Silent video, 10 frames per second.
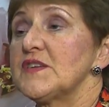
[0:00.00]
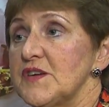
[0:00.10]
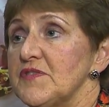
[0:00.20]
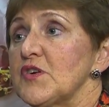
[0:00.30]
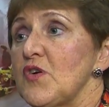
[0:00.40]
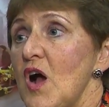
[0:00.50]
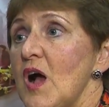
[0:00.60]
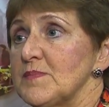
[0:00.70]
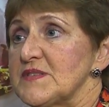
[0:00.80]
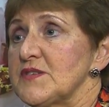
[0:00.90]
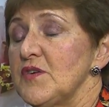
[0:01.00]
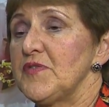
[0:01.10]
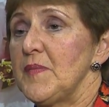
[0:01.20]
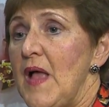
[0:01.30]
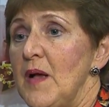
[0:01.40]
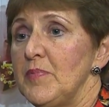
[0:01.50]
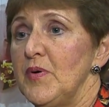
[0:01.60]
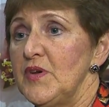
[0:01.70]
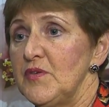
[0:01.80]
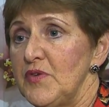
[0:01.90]
the different crops. So from that
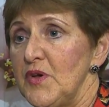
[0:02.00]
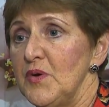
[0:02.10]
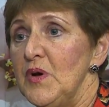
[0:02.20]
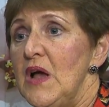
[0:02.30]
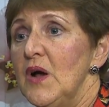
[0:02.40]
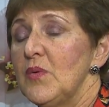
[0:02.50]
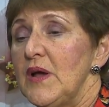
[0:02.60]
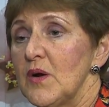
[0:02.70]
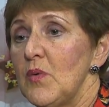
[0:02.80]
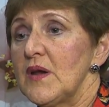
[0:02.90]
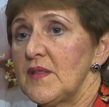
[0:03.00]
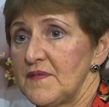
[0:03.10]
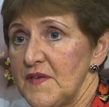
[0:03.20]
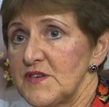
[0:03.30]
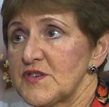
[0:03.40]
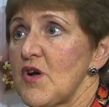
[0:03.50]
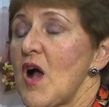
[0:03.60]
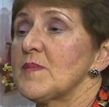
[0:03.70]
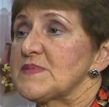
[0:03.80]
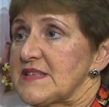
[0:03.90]
point of view, we are one of the first
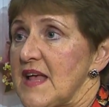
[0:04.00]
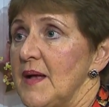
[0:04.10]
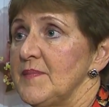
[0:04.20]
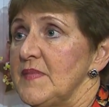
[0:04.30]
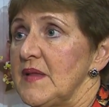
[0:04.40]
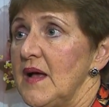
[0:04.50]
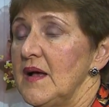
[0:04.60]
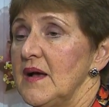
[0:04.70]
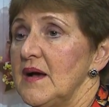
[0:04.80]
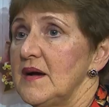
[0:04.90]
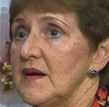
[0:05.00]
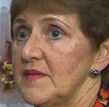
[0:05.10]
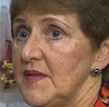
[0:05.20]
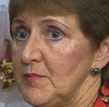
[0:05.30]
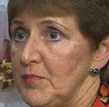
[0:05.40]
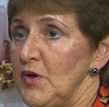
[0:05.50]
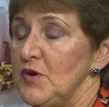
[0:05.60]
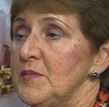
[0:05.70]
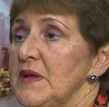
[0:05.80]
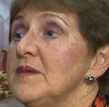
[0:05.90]
crops that
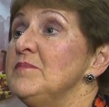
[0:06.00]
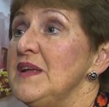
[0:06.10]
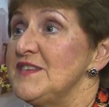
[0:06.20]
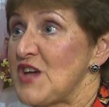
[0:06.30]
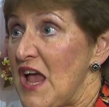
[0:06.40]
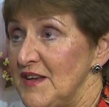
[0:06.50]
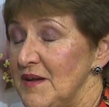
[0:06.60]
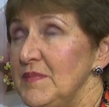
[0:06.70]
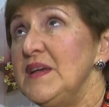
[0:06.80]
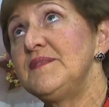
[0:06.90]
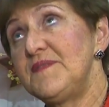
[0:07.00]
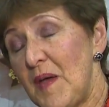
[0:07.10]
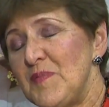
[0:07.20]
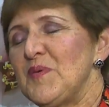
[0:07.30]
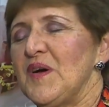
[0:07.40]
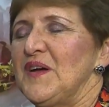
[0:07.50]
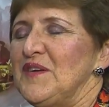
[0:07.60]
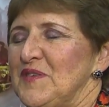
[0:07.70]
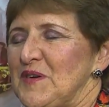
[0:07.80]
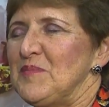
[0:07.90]
bloom in mid-February,
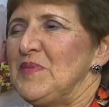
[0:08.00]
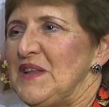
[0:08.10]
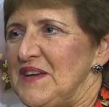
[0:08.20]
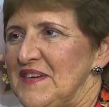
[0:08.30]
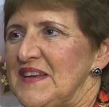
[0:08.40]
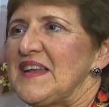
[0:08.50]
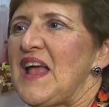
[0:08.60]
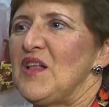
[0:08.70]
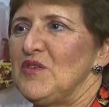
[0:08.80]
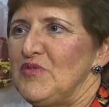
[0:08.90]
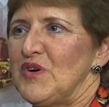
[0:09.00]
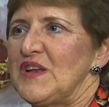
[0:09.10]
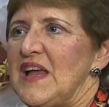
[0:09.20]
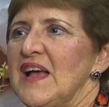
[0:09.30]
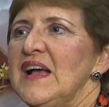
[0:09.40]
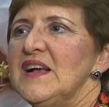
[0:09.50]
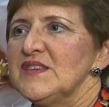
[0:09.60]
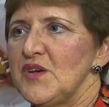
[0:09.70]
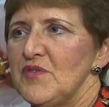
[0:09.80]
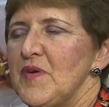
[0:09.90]
if you can believe it, in California.
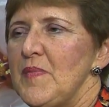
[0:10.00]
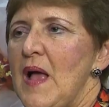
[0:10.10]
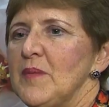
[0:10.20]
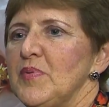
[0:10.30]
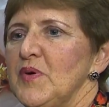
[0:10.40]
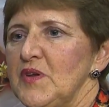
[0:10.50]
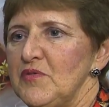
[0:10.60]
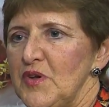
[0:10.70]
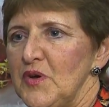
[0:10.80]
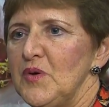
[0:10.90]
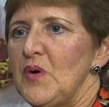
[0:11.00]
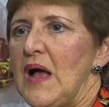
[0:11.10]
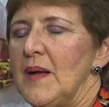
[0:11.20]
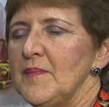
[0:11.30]
So from that point of view,